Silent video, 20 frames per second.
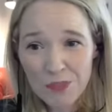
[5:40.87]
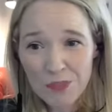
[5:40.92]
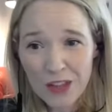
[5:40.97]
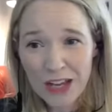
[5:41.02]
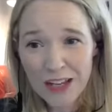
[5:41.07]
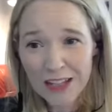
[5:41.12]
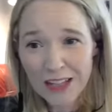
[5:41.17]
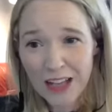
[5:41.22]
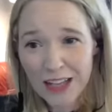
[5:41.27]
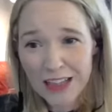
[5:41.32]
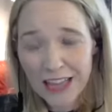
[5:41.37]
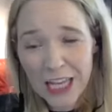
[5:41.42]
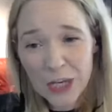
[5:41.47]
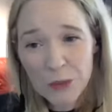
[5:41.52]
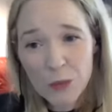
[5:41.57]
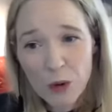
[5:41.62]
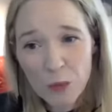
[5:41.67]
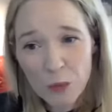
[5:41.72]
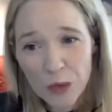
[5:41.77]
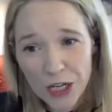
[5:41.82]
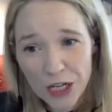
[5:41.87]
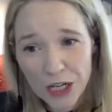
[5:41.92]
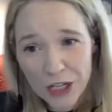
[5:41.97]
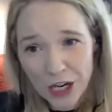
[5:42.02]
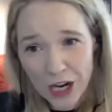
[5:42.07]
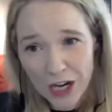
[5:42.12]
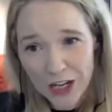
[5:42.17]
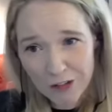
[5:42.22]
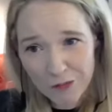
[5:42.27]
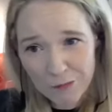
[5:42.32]
I think what we're
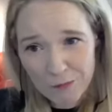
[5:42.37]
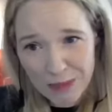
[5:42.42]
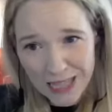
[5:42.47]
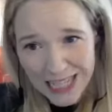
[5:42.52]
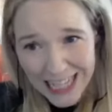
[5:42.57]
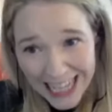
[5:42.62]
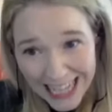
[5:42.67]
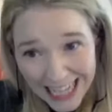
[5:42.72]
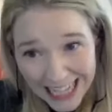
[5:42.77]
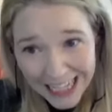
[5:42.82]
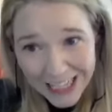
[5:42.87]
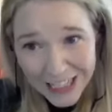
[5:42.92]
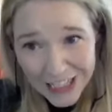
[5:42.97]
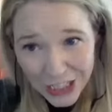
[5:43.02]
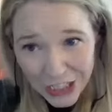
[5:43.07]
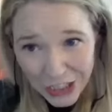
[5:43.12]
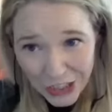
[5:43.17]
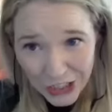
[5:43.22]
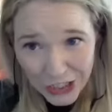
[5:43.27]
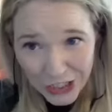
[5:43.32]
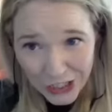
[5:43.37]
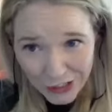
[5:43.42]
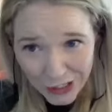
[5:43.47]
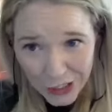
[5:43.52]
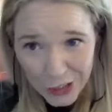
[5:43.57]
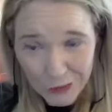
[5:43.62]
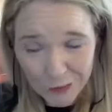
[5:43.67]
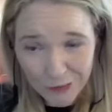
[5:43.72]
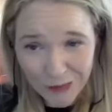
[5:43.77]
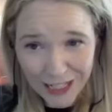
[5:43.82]
kind of beginning to learn,
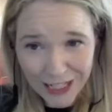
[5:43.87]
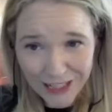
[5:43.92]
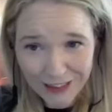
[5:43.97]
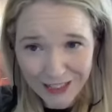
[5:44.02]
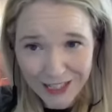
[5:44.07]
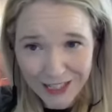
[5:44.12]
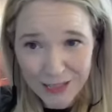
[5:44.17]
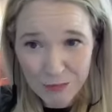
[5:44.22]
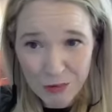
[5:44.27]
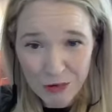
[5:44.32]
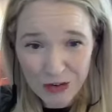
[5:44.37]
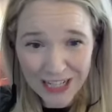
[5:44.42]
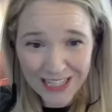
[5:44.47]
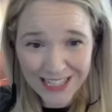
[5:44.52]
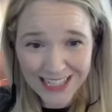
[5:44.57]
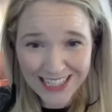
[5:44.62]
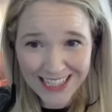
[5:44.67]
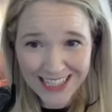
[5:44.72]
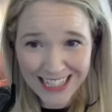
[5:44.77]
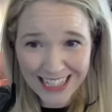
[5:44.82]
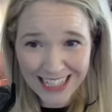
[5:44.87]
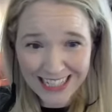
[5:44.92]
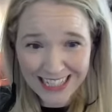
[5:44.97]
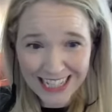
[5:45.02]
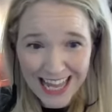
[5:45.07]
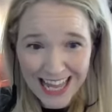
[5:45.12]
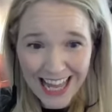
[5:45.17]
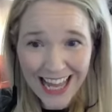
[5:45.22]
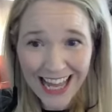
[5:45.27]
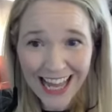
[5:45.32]
hopefully at this point, is that
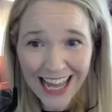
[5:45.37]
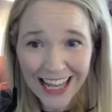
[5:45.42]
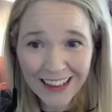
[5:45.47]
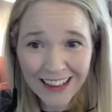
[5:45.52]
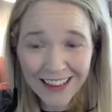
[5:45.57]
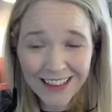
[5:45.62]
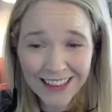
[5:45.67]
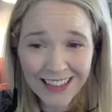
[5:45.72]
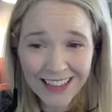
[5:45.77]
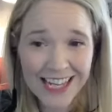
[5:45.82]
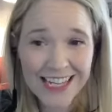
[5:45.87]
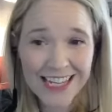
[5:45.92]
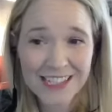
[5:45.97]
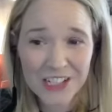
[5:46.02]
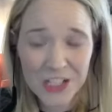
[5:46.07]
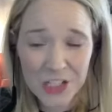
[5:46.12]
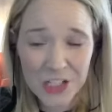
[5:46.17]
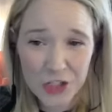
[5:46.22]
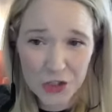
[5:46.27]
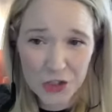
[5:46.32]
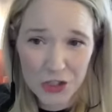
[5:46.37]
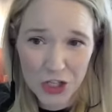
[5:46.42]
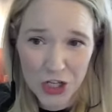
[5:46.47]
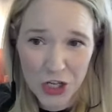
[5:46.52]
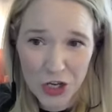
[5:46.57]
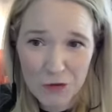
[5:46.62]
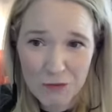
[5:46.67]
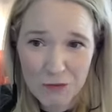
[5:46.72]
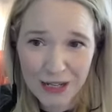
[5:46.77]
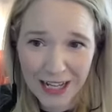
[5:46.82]
health isn't just
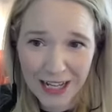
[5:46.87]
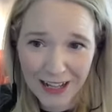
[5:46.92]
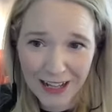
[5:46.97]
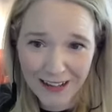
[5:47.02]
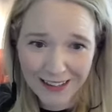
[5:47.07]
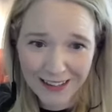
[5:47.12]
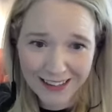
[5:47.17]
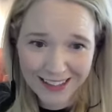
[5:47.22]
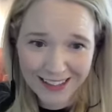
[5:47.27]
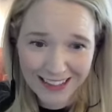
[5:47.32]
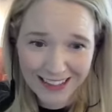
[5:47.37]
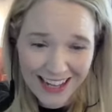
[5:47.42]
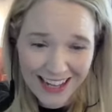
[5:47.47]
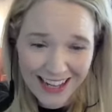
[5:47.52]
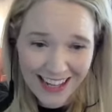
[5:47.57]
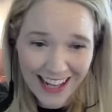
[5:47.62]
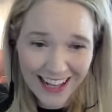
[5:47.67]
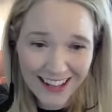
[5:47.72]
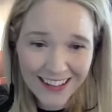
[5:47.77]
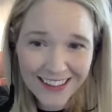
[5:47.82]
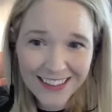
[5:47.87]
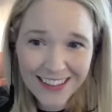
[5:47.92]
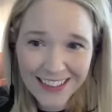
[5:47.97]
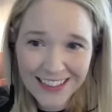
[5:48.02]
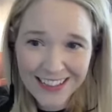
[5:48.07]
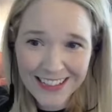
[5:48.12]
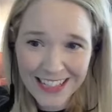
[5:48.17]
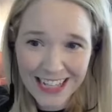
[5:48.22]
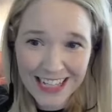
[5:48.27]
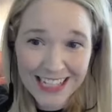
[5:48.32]
human health. Health
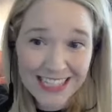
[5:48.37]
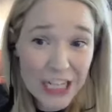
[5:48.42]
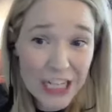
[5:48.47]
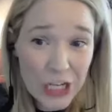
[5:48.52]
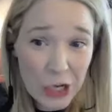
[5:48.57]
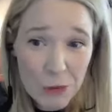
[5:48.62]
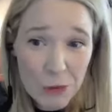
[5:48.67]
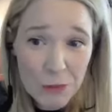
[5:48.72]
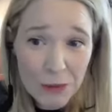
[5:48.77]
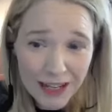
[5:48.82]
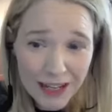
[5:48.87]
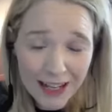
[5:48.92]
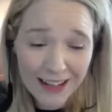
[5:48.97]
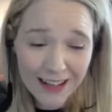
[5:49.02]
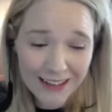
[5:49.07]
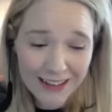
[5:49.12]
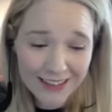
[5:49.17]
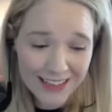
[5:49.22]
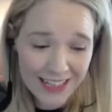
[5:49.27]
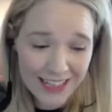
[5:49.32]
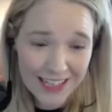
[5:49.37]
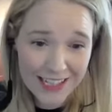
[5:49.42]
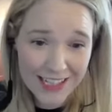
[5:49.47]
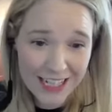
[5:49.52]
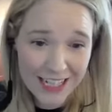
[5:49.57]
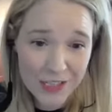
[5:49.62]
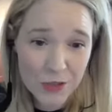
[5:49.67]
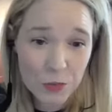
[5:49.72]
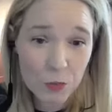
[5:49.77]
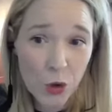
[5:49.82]
is global health, and
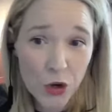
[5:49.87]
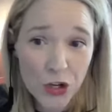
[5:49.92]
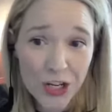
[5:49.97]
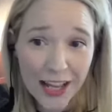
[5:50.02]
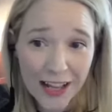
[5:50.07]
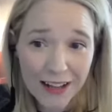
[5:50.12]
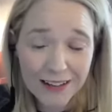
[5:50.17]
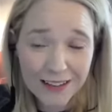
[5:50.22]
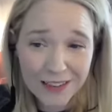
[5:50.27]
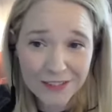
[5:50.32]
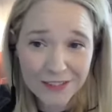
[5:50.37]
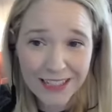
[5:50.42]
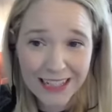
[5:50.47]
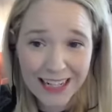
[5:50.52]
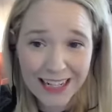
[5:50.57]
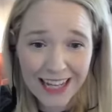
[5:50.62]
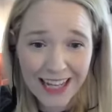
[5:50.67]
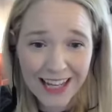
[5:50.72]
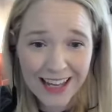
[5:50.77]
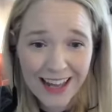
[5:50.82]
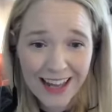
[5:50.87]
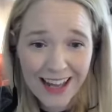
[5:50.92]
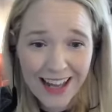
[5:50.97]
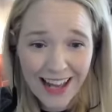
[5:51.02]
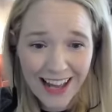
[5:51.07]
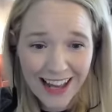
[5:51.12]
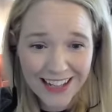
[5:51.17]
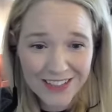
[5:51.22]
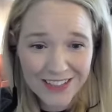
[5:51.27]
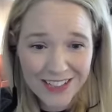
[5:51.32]
it's one health, really,
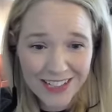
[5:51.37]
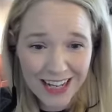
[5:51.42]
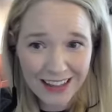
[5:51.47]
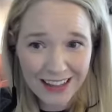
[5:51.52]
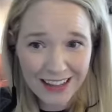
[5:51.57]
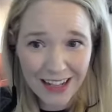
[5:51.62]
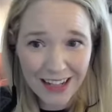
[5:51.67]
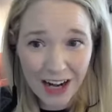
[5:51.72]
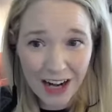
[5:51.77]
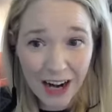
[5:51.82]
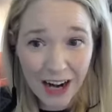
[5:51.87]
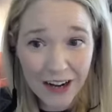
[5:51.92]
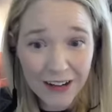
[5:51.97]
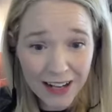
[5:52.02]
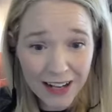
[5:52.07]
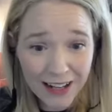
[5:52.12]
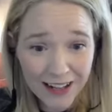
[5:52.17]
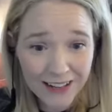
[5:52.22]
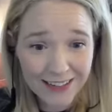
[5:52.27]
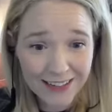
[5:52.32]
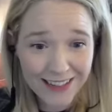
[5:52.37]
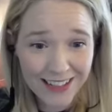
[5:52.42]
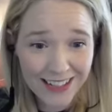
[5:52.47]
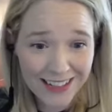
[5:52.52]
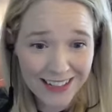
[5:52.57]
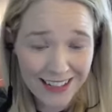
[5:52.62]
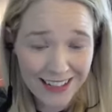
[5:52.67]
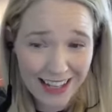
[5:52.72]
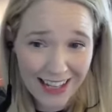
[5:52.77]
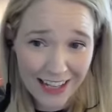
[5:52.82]
and that our health and
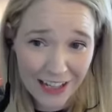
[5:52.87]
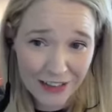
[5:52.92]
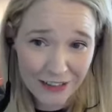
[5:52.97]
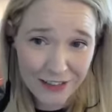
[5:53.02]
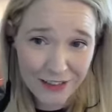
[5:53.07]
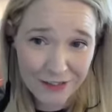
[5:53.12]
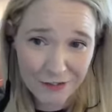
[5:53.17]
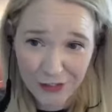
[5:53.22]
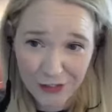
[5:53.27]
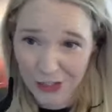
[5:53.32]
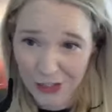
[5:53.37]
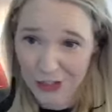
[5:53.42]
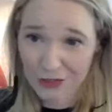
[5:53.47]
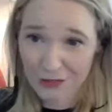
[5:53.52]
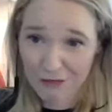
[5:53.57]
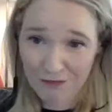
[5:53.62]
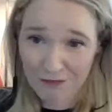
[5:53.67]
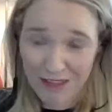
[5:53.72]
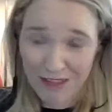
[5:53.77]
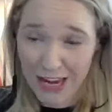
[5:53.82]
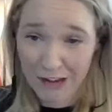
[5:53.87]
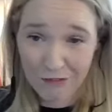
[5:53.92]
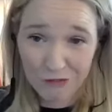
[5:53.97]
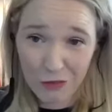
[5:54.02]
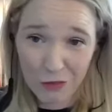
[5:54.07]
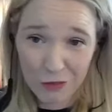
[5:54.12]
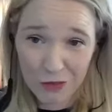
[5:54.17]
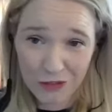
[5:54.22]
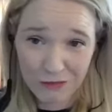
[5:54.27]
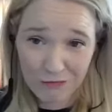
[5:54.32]
the health of,
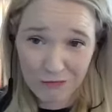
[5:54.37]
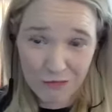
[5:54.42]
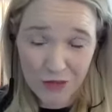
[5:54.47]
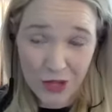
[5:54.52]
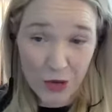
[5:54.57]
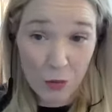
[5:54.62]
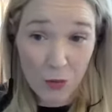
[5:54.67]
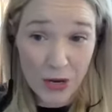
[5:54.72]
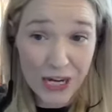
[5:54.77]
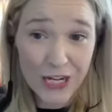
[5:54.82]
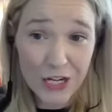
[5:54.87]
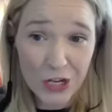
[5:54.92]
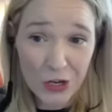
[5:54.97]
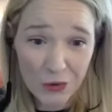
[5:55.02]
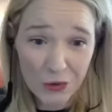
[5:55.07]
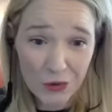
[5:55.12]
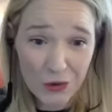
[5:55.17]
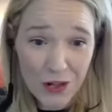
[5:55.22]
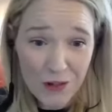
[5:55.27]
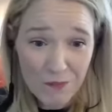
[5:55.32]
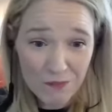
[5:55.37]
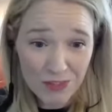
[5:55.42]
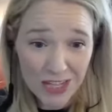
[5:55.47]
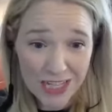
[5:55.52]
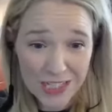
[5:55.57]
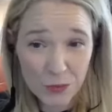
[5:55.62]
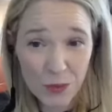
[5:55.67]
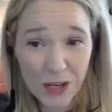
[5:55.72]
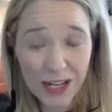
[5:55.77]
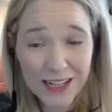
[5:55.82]
everyone that we know, as
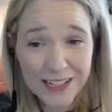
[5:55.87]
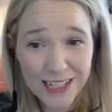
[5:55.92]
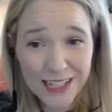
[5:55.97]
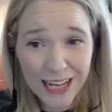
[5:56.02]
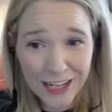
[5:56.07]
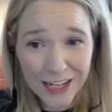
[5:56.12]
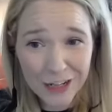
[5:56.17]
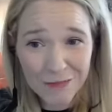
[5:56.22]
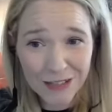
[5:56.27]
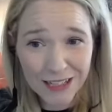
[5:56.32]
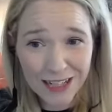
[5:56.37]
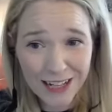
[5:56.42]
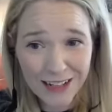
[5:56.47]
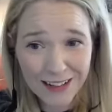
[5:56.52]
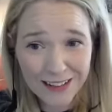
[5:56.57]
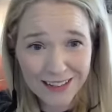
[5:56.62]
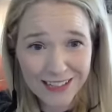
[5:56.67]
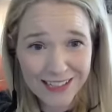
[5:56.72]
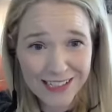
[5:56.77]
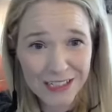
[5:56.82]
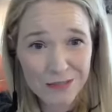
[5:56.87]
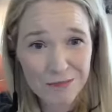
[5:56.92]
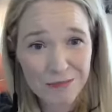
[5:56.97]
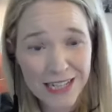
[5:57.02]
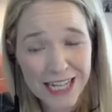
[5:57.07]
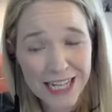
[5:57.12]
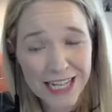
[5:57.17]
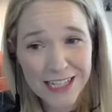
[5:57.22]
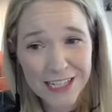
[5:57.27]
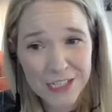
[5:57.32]
well as animal health, is
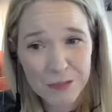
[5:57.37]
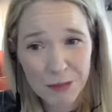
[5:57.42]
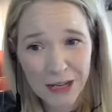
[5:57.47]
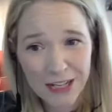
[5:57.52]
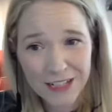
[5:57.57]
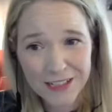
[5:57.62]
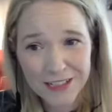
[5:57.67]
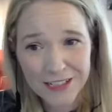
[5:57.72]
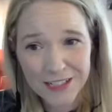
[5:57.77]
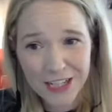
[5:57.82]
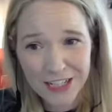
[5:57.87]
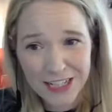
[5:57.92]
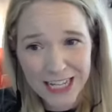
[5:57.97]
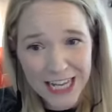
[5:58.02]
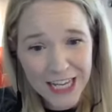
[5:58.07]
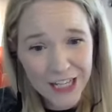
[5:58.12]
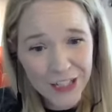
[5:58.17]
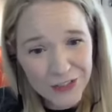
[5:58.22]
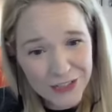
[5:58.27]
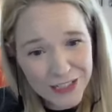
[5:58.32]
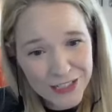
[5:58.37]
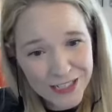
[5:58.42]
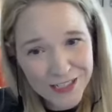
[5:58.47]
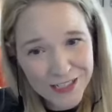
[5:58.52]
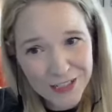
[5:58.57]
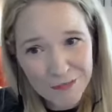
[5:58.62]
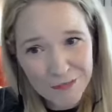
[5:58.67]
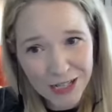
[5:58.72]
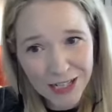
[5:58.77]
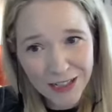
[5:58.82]
completely dependent on
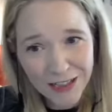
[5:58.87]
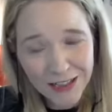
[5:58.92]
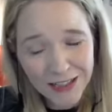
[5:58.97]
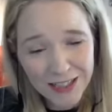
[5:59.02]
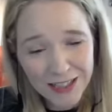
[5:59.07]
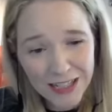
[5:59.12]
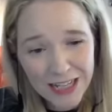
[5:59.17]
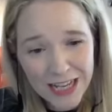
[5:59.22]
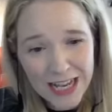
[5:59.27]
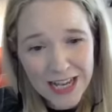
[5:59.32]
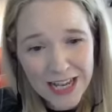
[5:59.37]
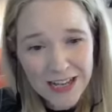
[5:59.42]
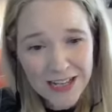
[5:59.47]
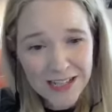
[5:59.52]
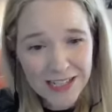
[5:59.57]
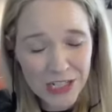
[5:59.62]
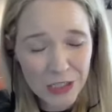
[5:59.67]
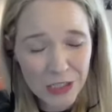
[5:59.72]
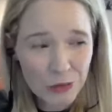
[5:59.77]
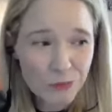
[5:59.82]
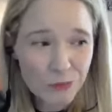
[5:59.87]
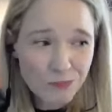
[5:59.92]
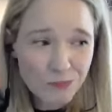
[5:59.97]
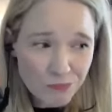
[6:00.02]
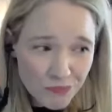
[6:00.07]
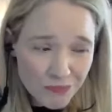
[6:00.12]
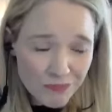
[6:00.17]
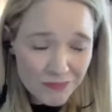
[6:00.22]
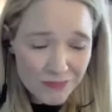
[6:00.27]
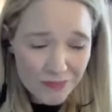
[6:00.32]
ecosystem health. So,
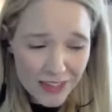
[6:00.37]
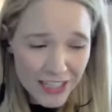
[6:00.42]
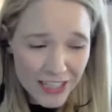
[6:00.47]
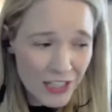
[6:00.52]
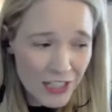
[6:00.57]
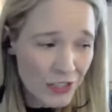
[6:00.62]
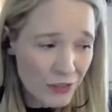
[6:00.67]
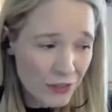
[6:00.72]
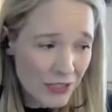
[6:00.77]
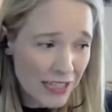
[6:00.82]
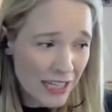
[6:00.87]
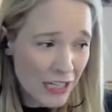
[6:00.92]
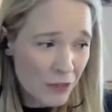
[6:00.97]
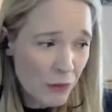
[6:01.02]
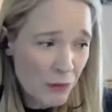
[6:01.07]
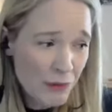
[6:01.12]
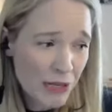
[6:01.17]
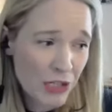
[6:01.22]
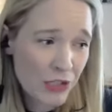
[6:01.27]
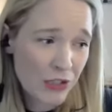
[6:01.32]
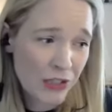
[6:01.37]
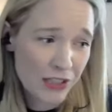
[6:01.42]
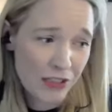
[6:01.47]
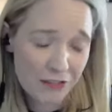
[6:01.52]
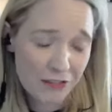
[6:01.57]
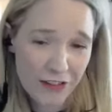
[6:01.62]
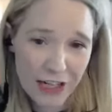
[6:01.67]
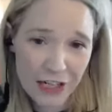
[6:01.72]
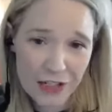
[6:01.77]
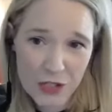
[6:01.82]
I think when we look at the
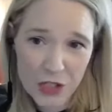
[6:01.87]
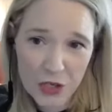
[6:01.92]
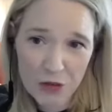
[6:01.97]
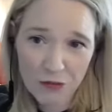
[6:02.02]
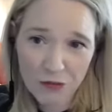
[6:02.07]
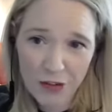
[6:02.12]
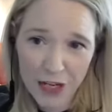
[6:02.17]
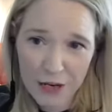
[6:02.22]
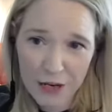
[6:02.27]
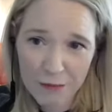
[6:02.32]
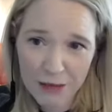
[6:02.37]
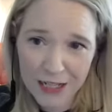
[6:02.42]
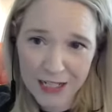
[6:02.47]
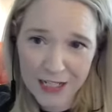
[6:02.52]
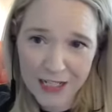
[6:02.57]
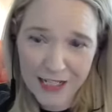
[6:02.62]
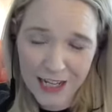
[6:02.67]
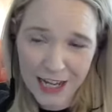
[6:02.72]
figures, you feel a bit